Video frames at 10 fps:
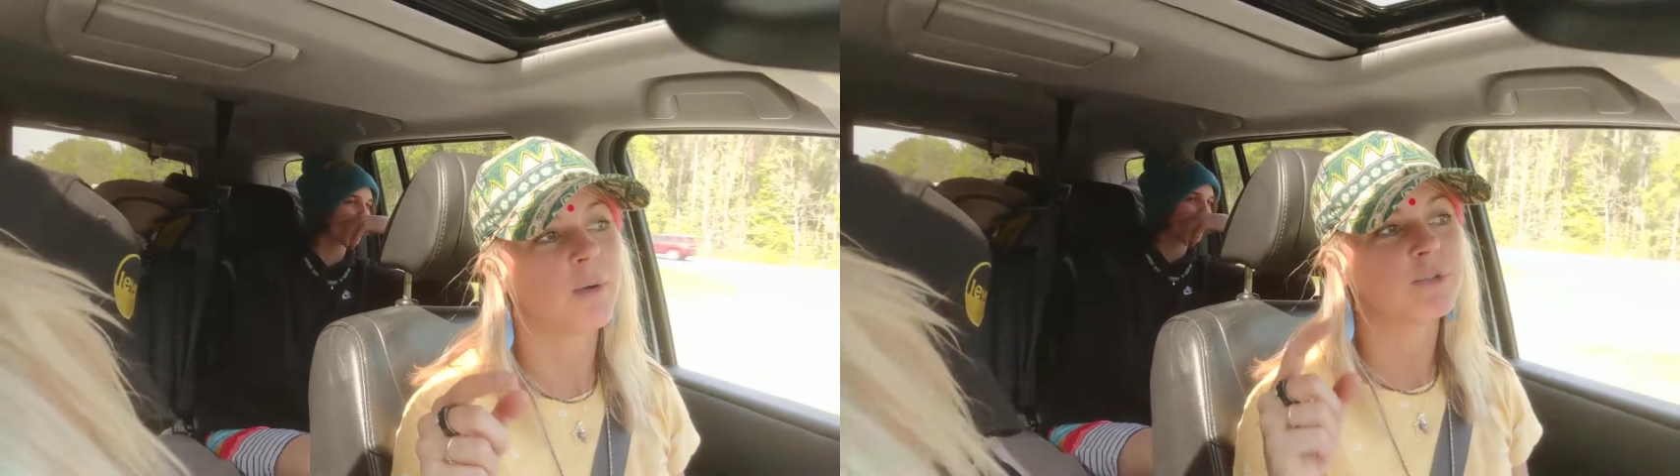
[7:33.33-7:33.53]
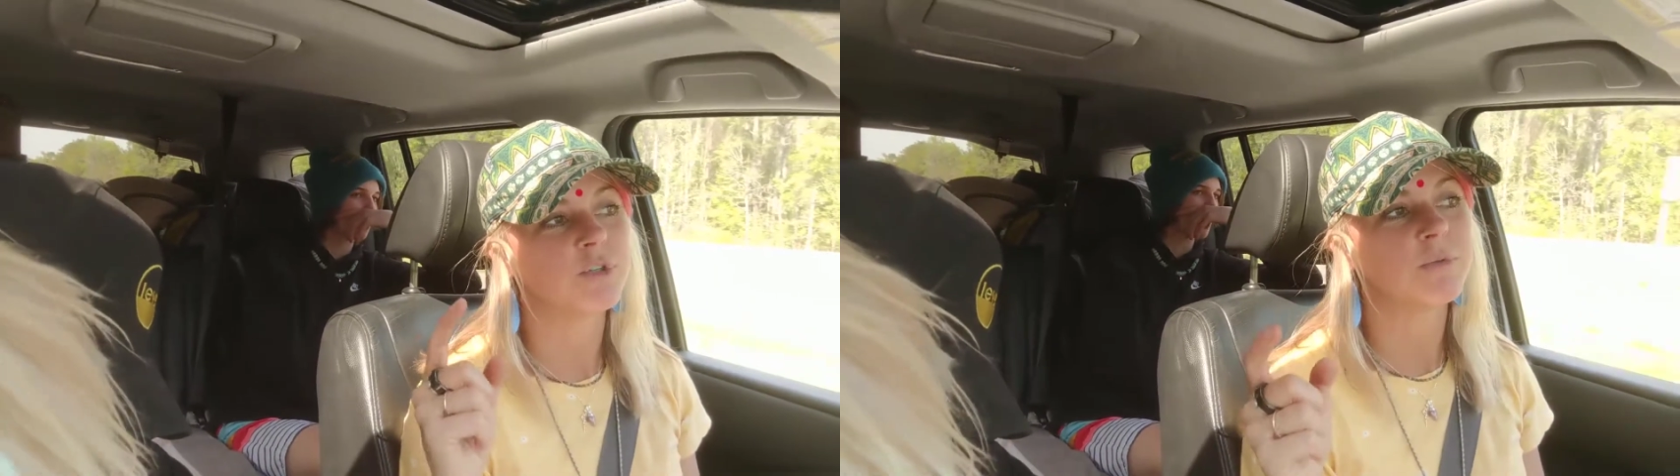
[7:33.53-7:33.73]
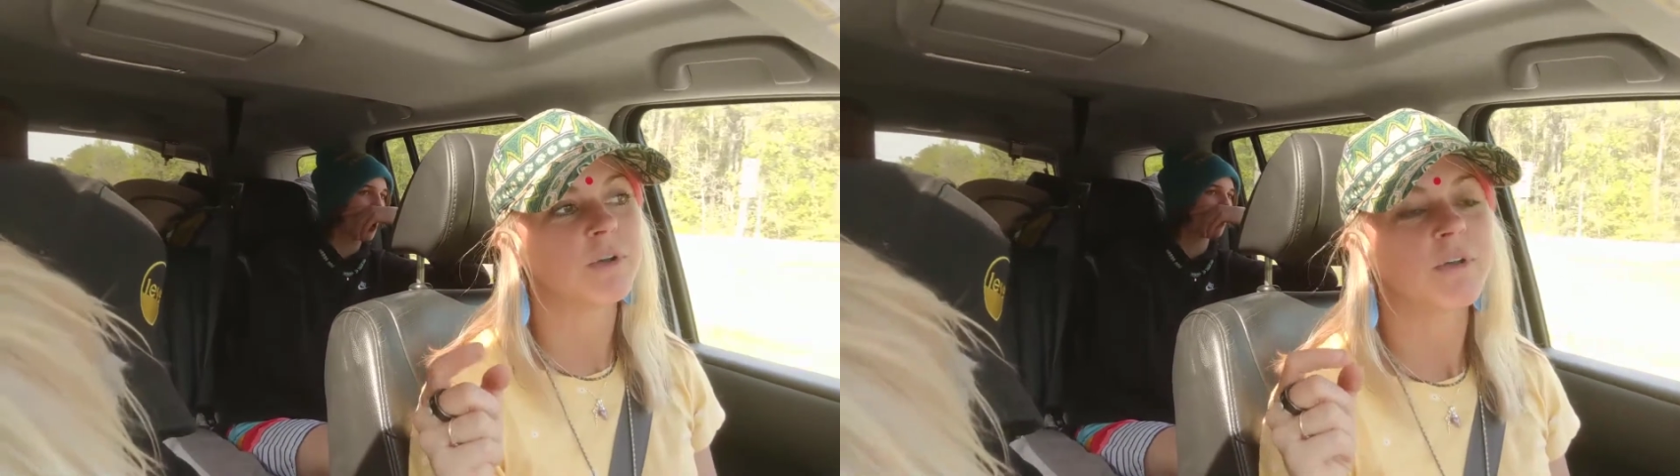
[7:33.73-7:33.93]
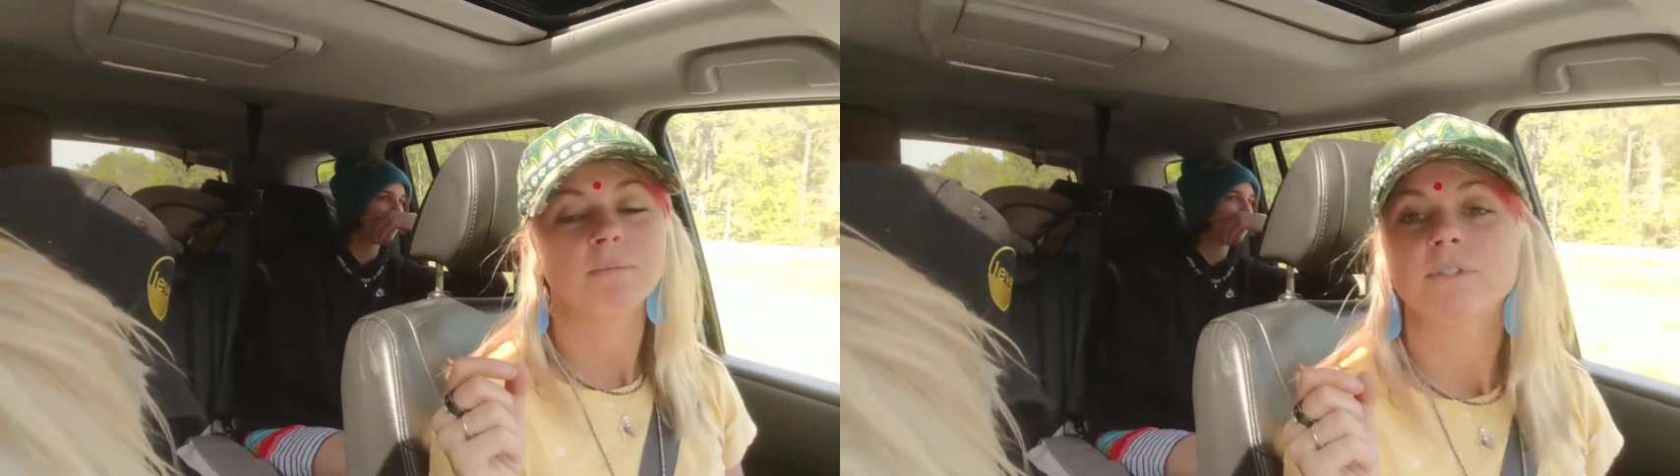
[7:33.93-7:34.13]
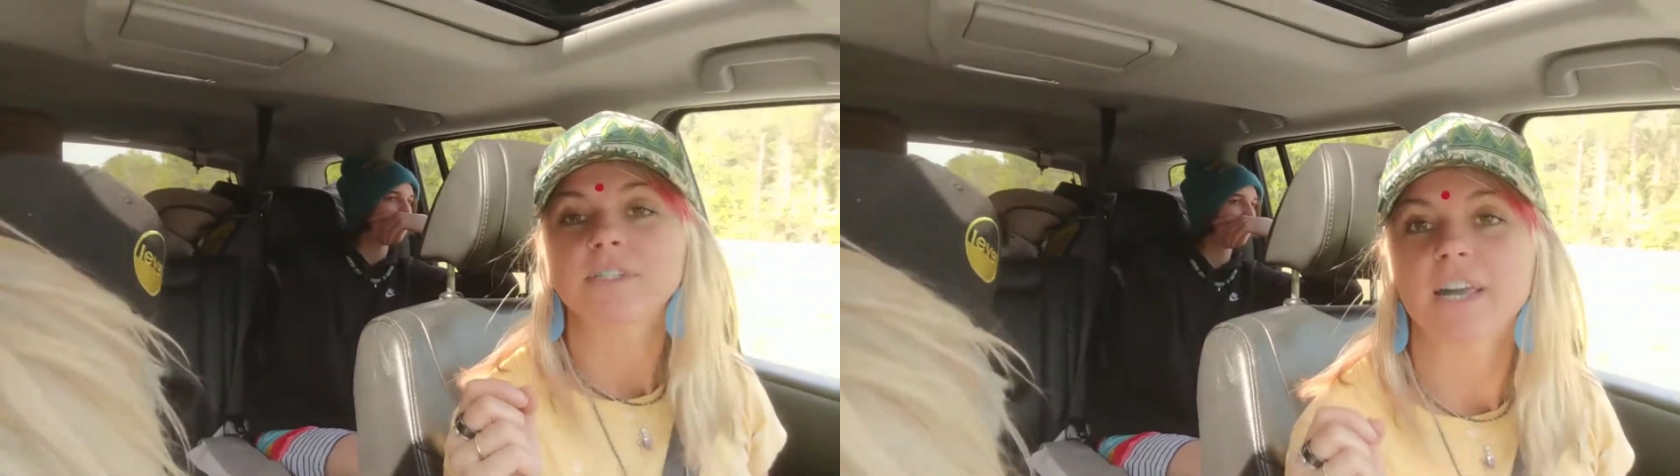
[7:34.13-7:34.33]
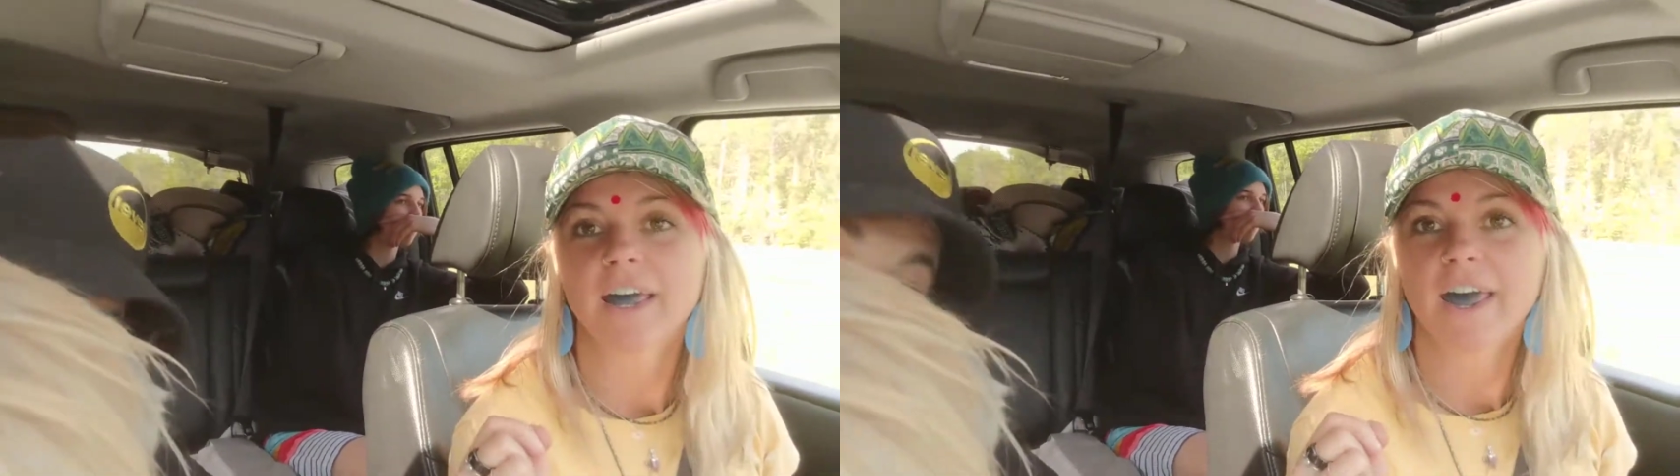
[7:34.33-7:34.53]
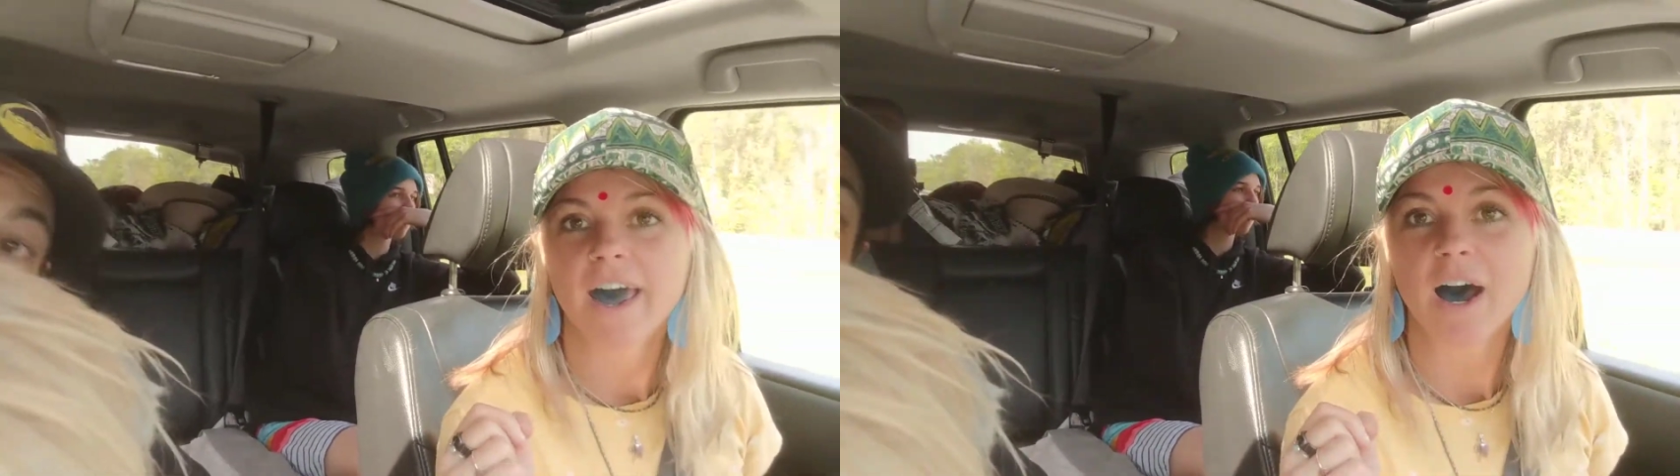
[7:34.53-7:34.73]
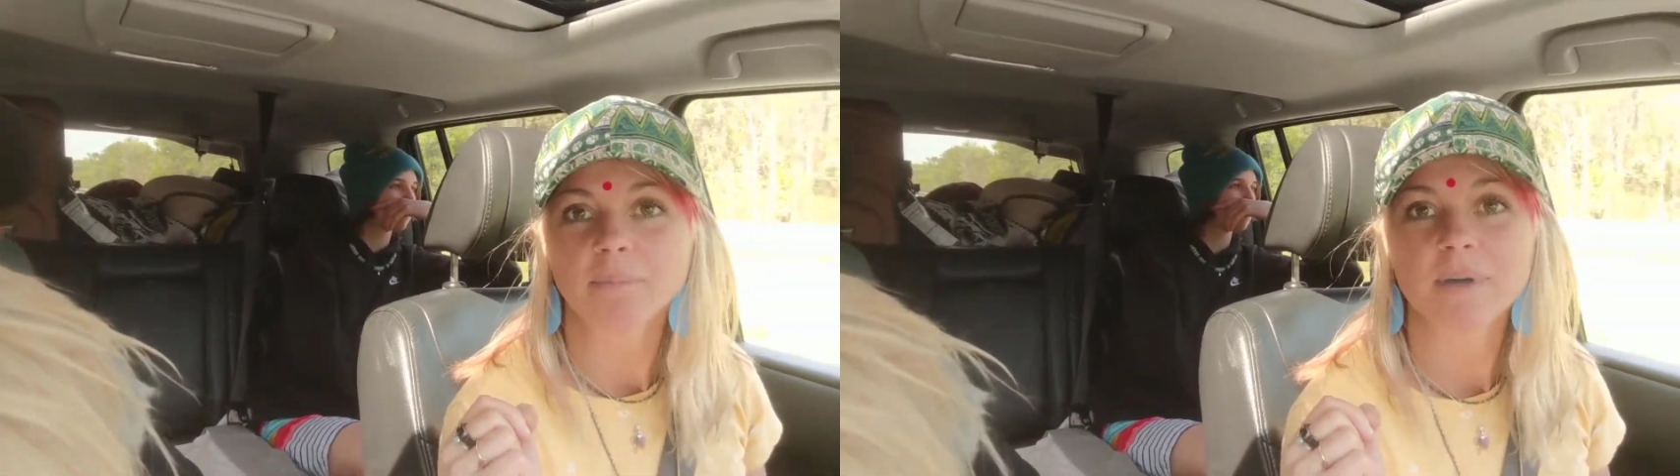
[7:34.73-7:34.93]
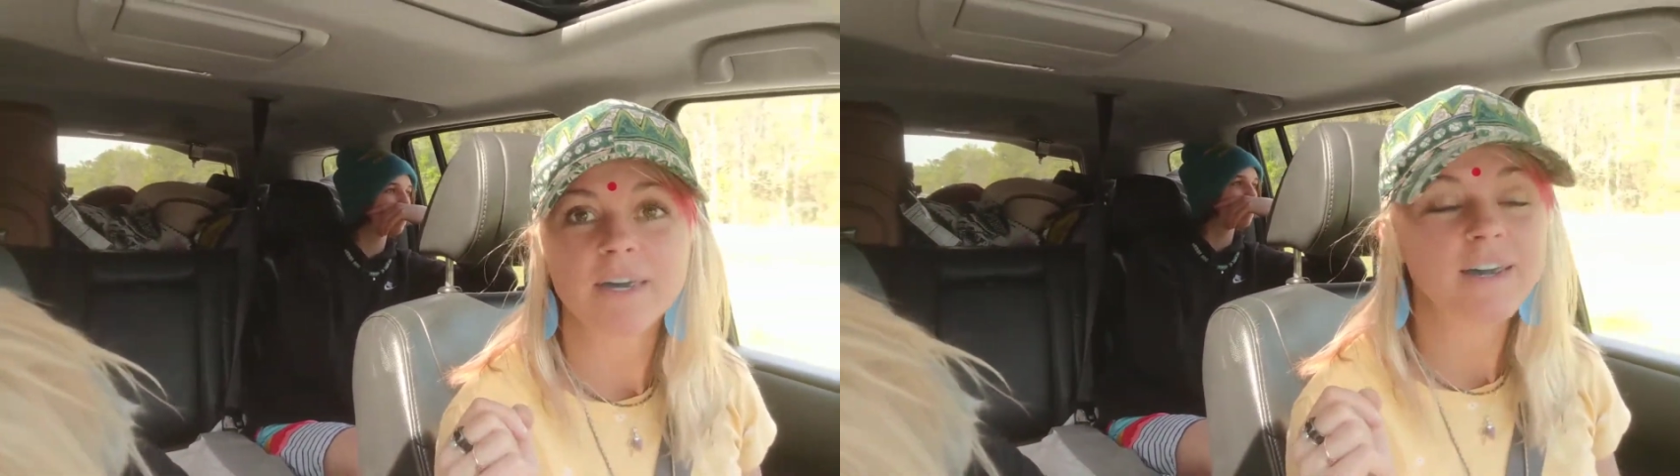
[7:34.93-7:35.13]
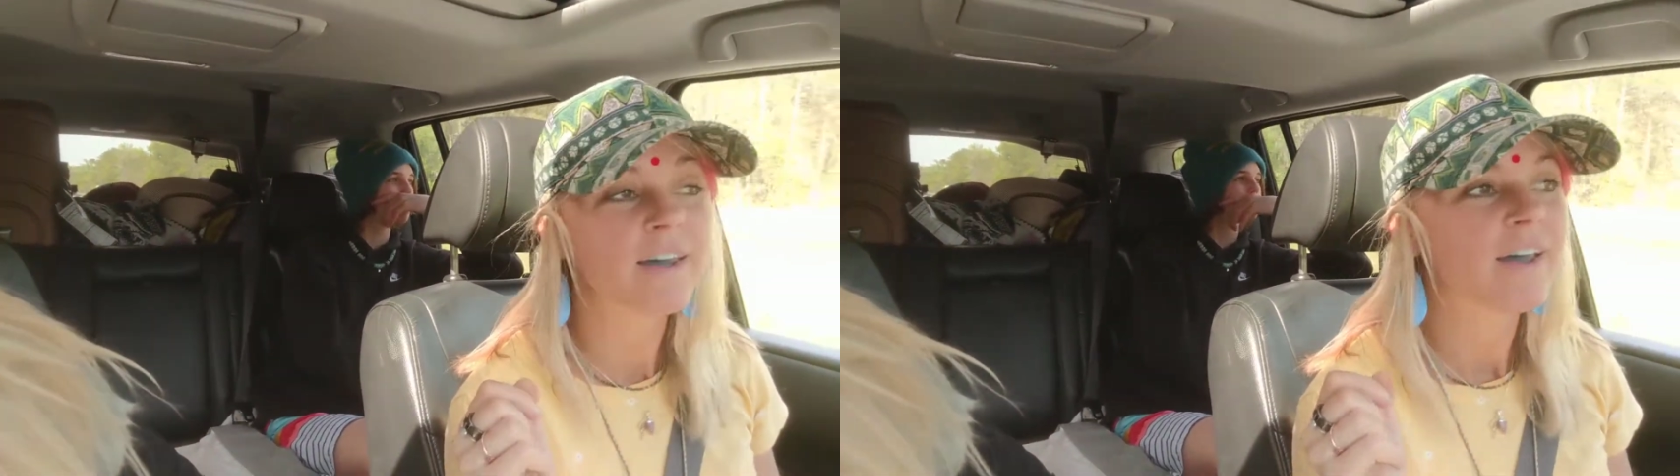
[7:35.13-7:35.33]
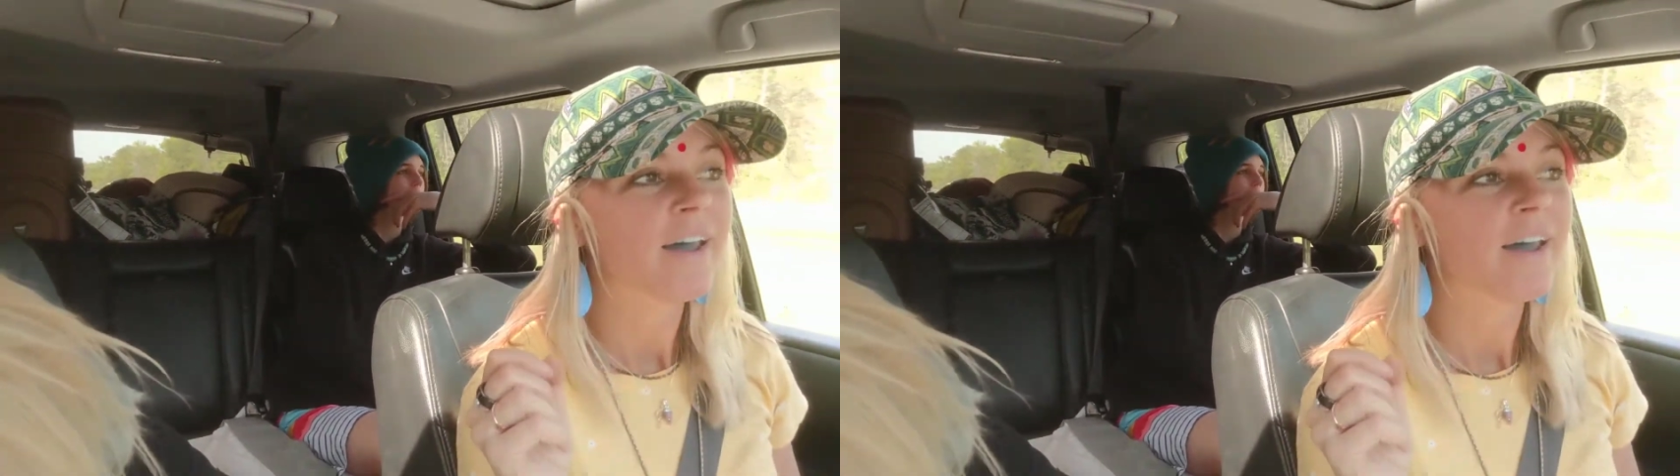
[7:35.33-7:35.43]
helps you stay happy,